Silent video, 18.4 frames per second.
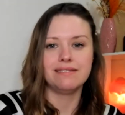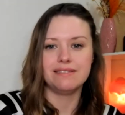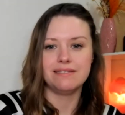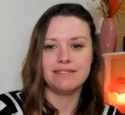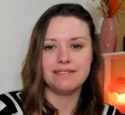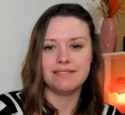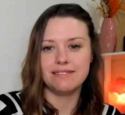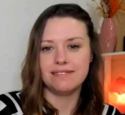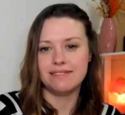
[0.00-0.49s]

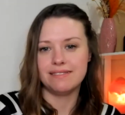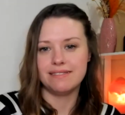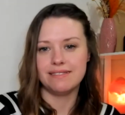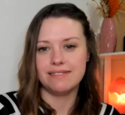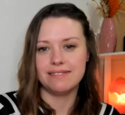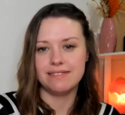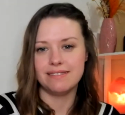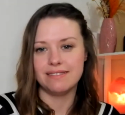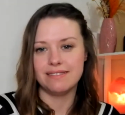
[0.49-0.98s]

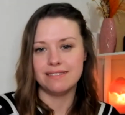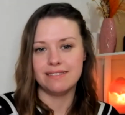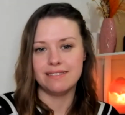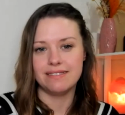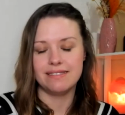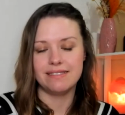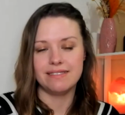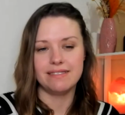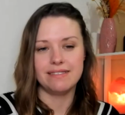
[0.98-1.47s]

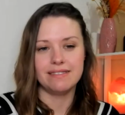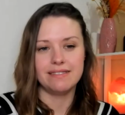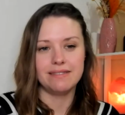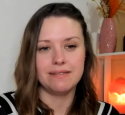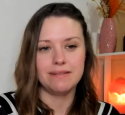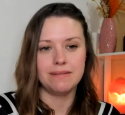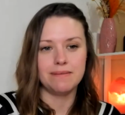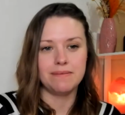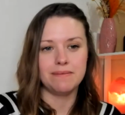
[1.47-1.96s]

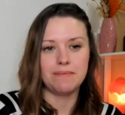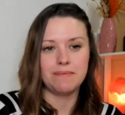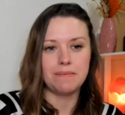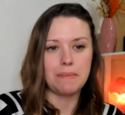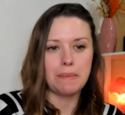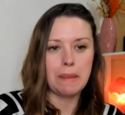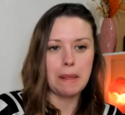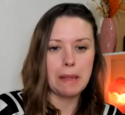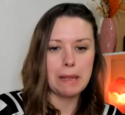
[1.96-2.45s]

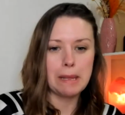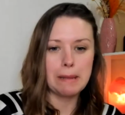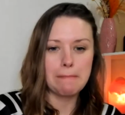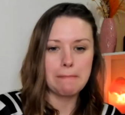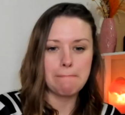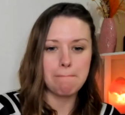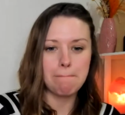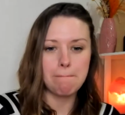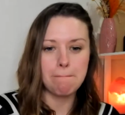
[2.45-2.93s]

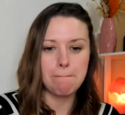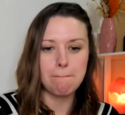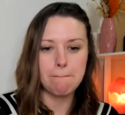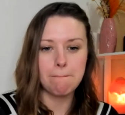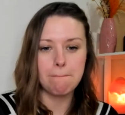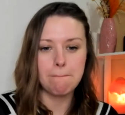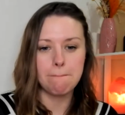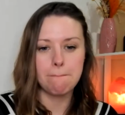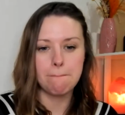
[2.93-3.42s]

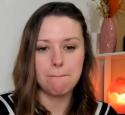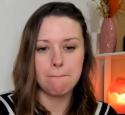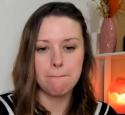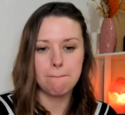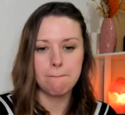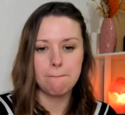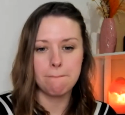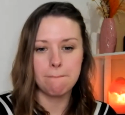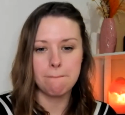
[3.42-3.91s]

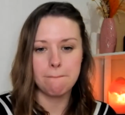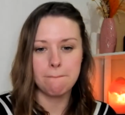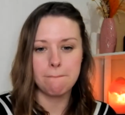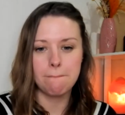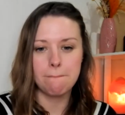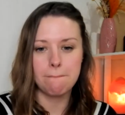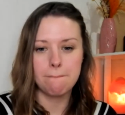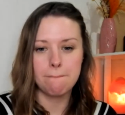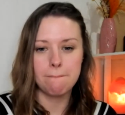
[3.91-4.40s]

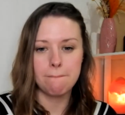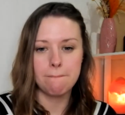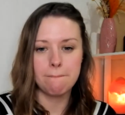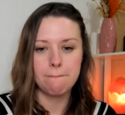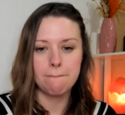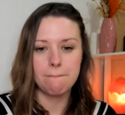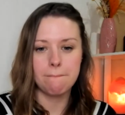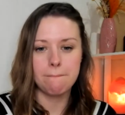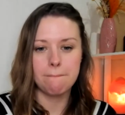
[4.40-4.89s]

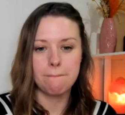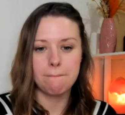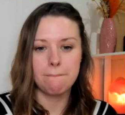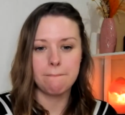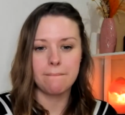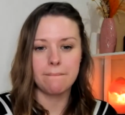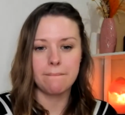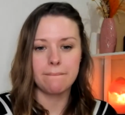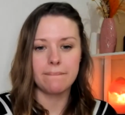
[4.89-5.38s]

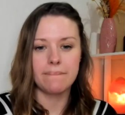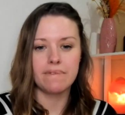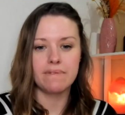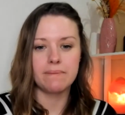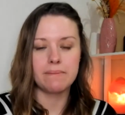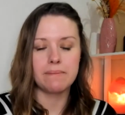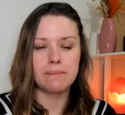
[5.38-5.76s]
No one is speaking in this clip.